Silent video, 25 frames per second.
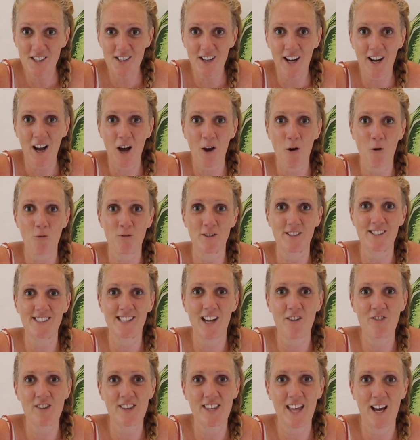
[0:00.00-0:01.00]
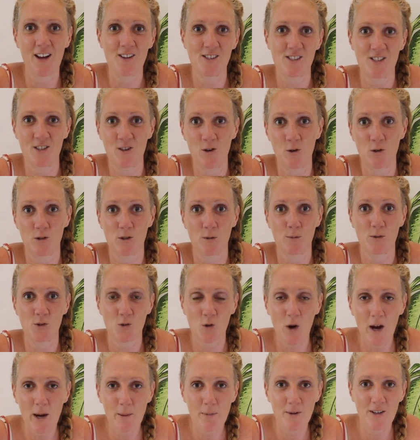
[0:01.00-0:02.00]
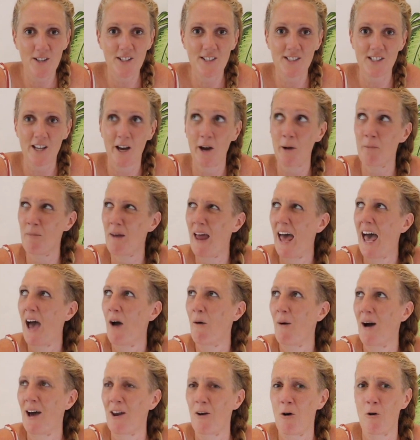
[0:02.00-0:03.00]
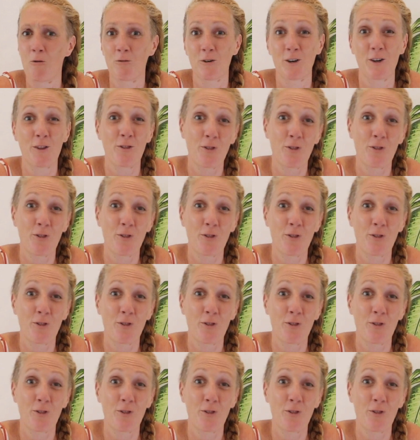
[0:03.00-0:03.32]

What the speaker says: I got over 7,000 new subscribers. I'm now at over